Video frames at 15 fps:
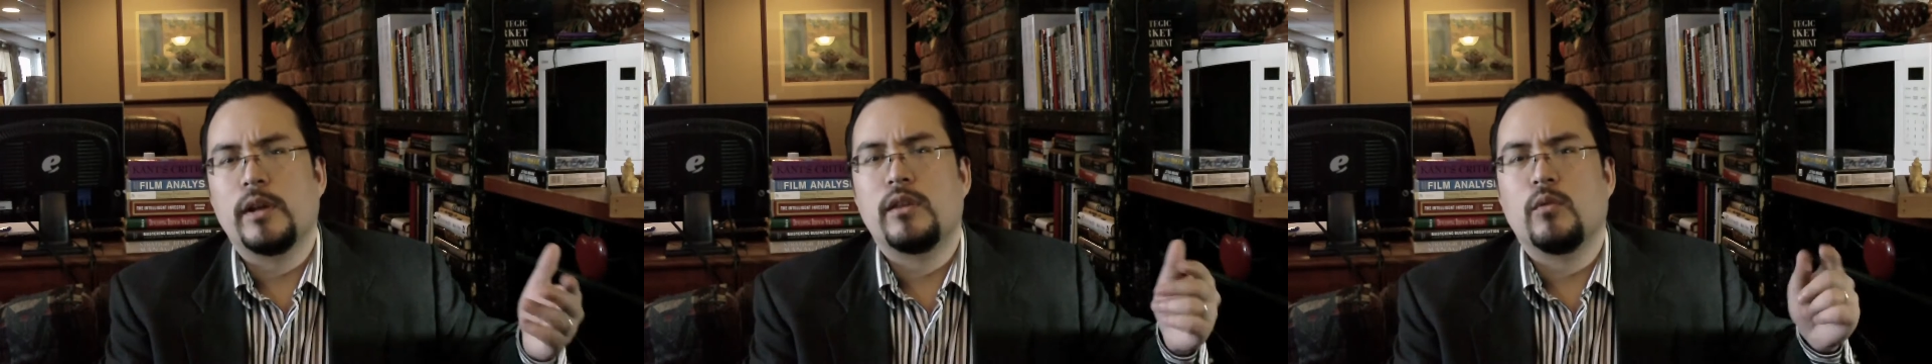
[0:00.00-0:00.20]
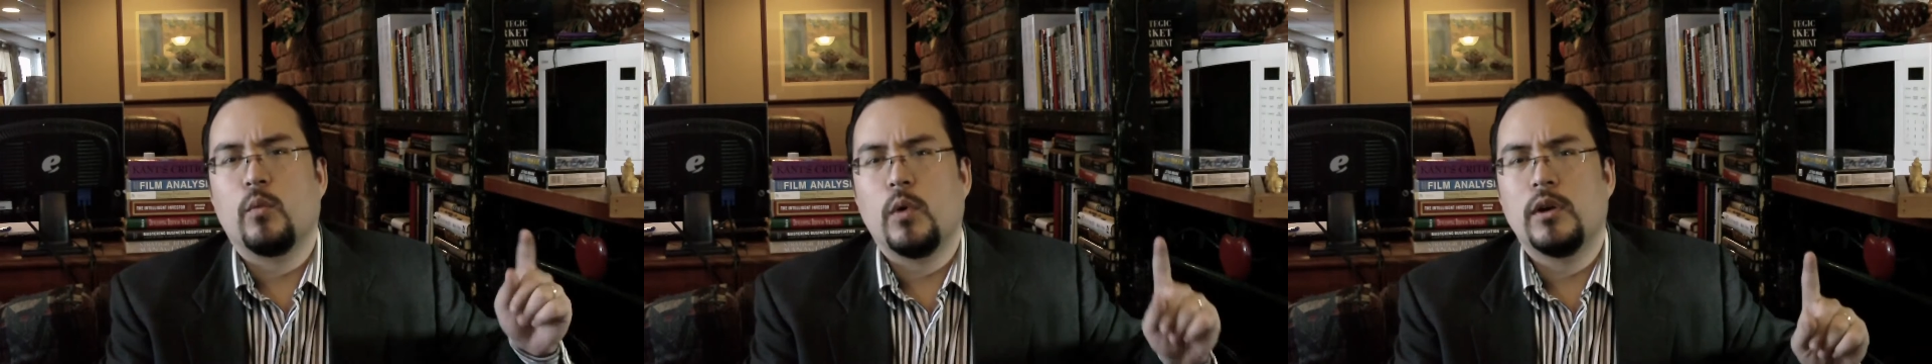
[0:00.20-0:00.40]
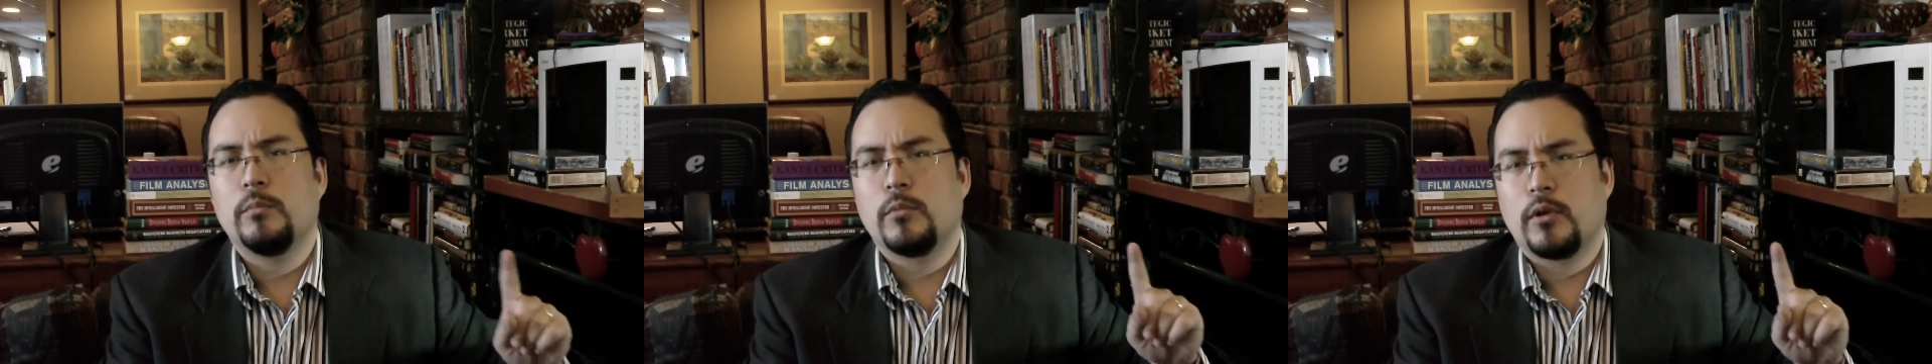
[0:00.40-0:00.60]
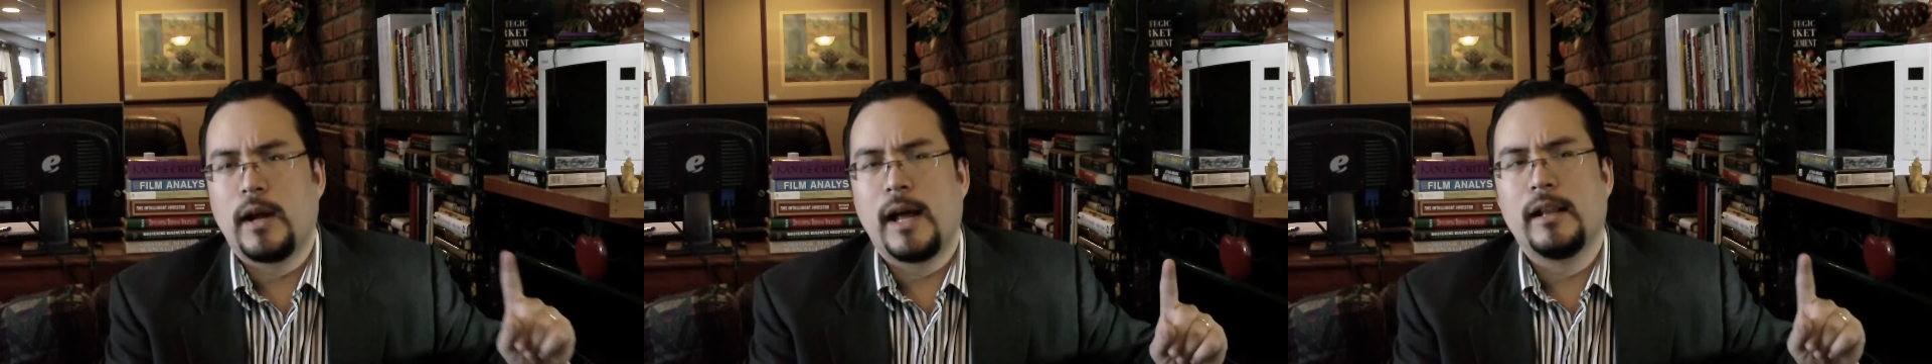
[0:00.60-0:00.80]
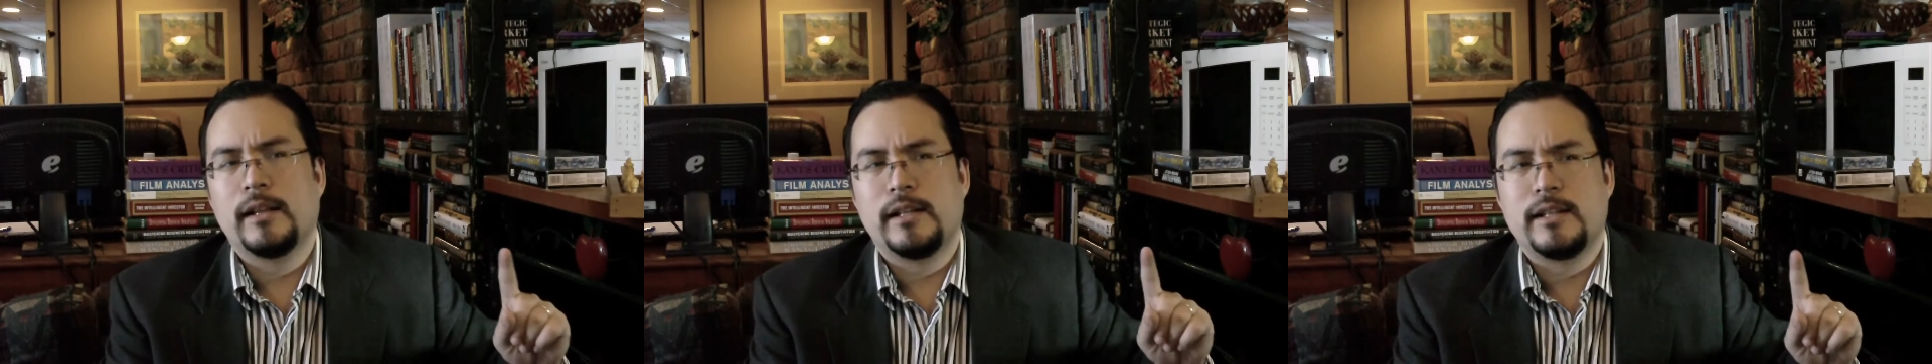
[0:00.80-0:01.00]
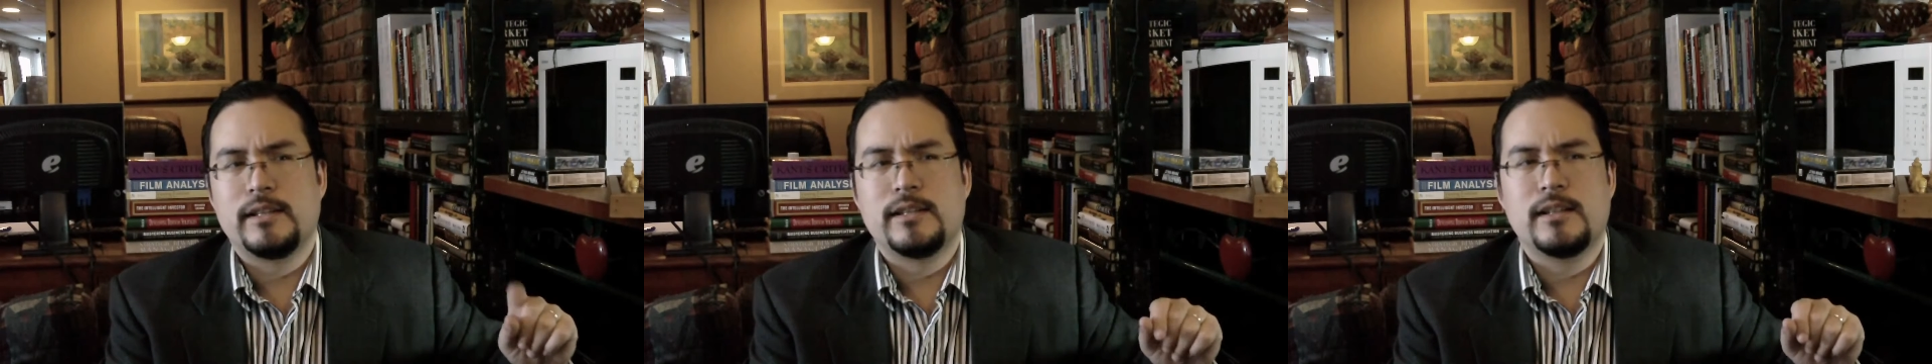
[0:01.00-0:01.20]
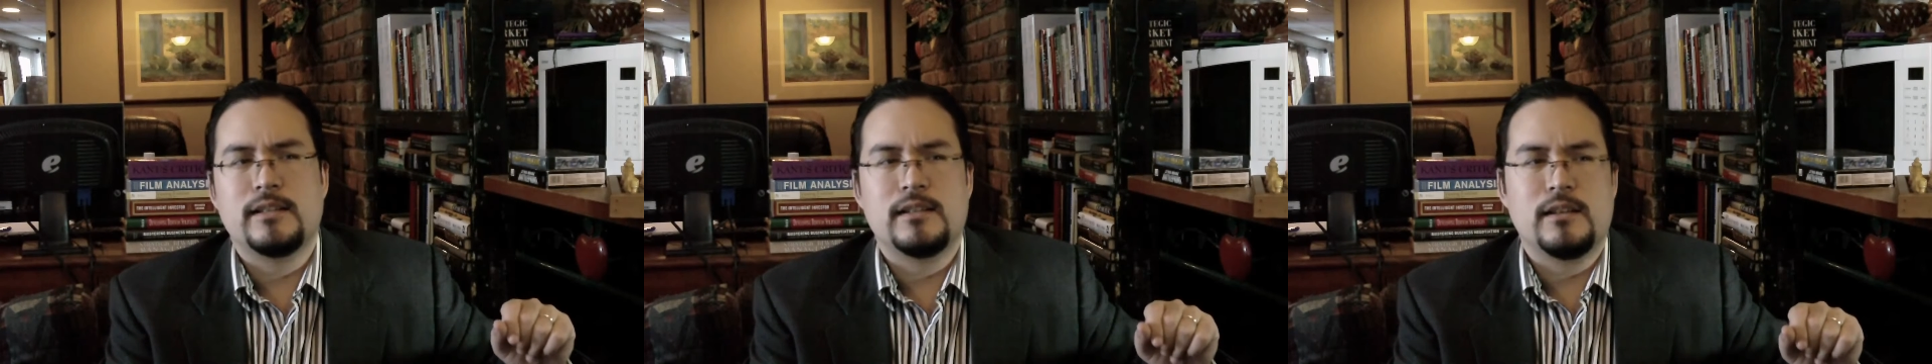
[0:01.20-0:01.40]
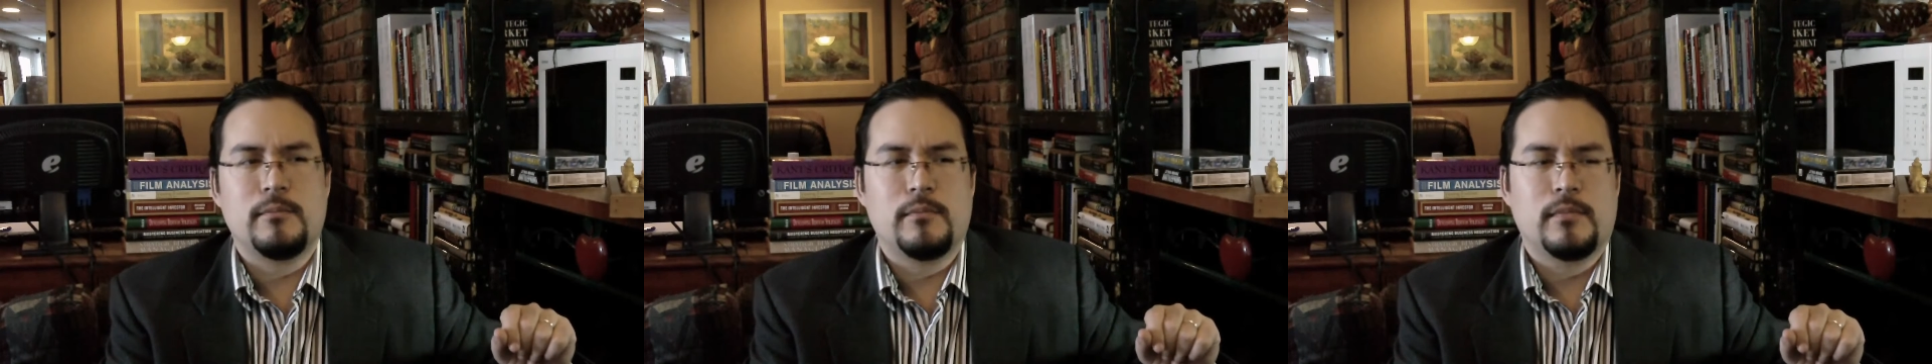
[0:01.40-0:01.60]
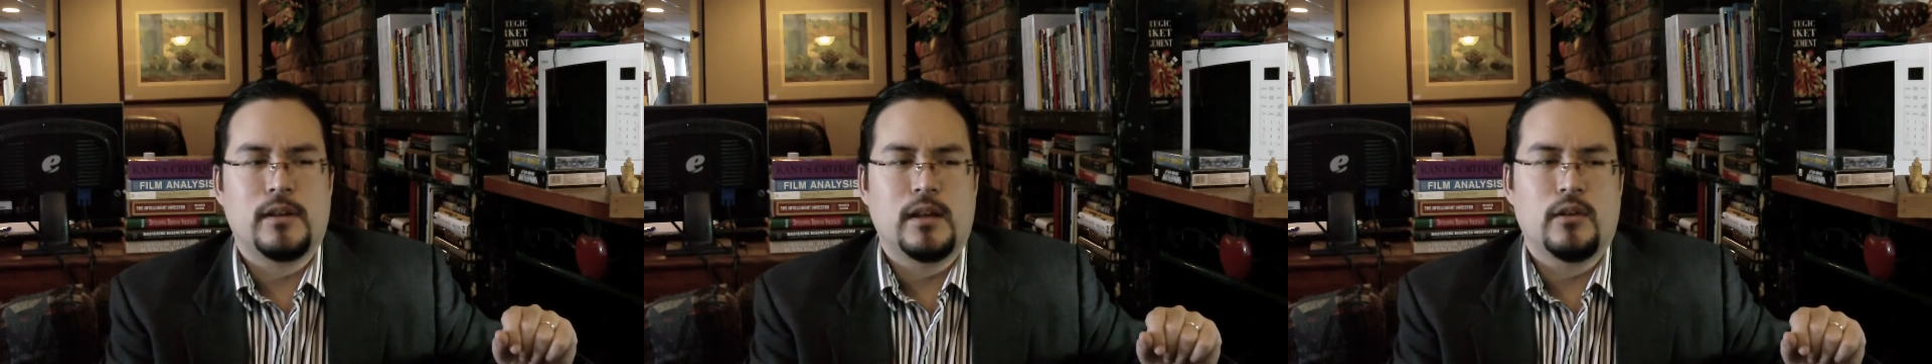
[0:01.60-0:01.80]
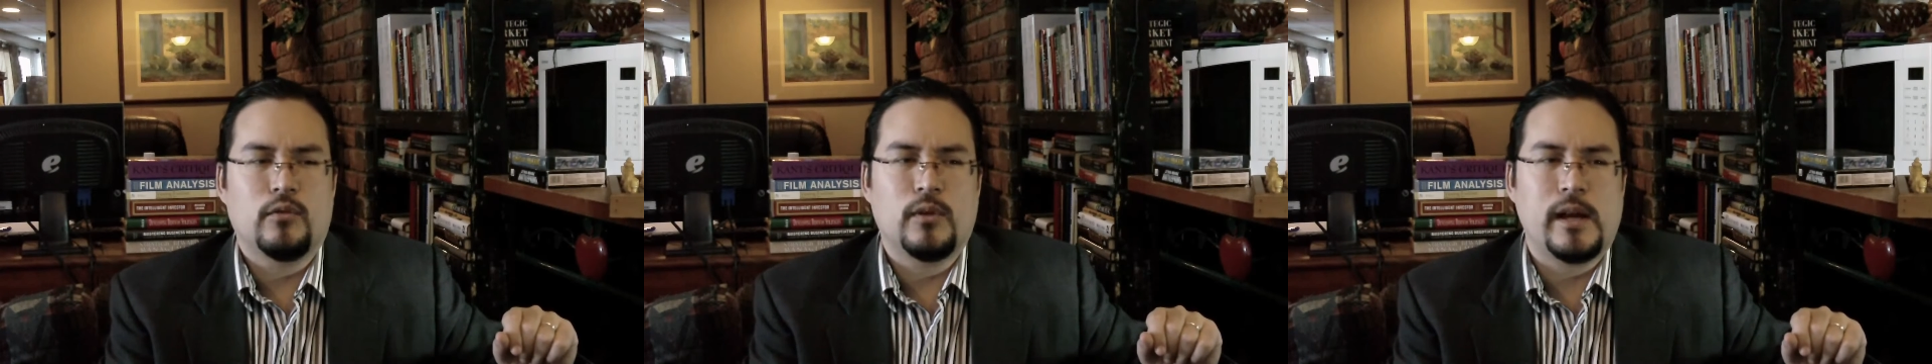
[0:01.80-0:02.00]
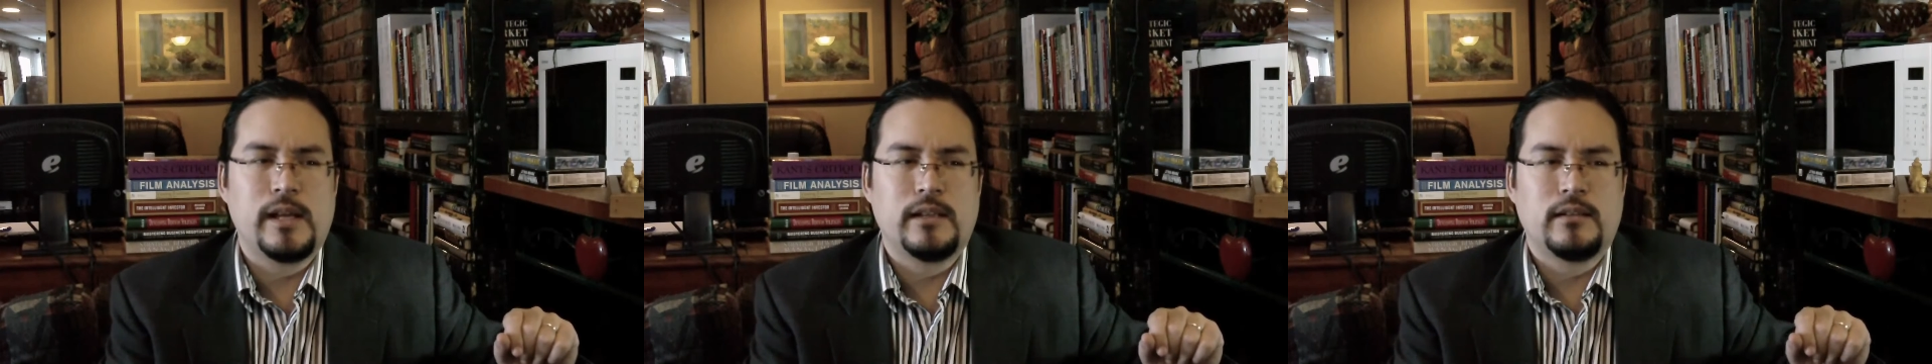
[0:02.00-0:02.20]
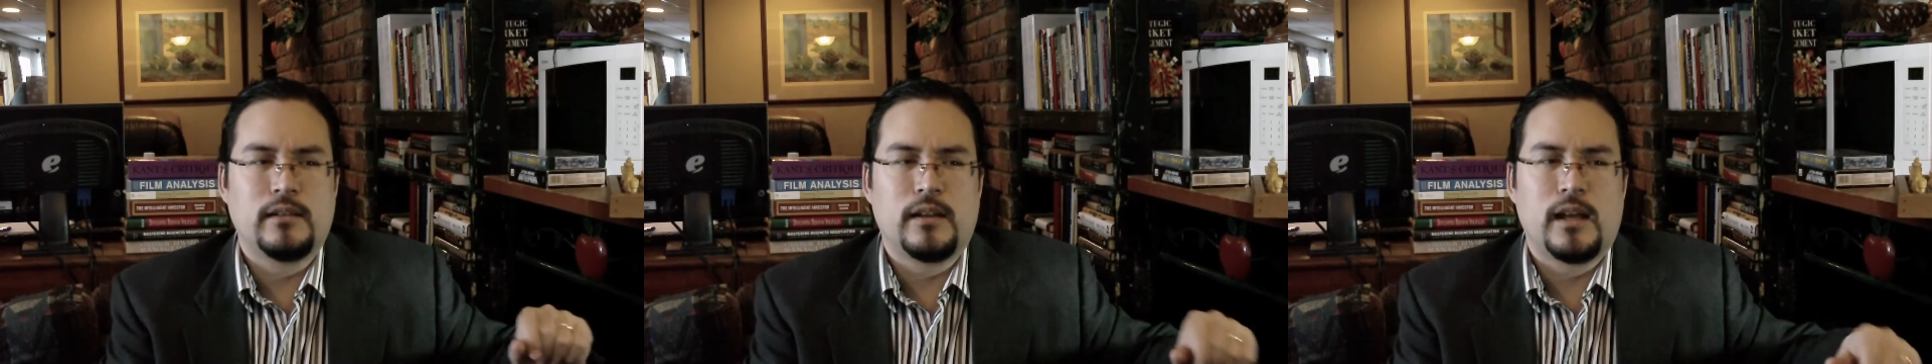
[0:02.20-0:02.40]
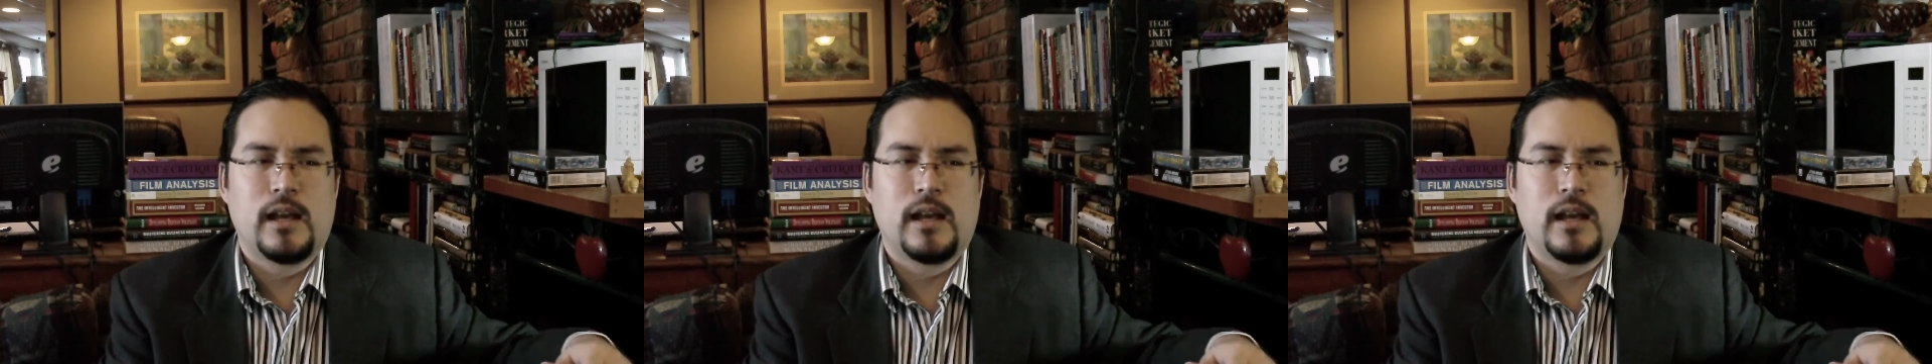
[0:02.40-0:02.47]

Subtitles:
with one morality system, right?